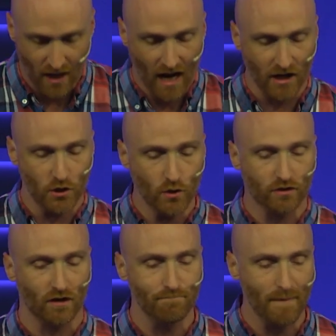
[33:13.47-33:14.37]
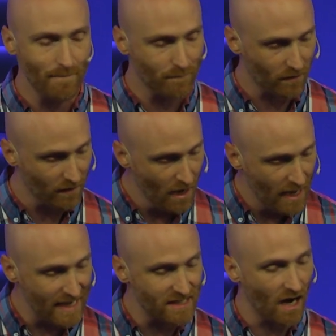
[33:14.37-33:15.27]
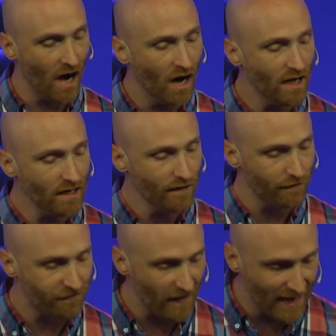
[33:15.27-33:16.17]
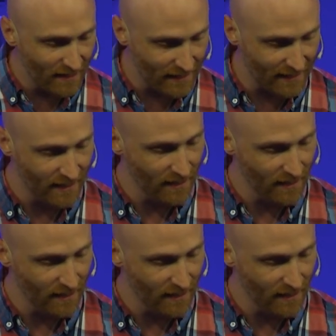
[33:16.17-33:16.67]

and you can remember his unfailing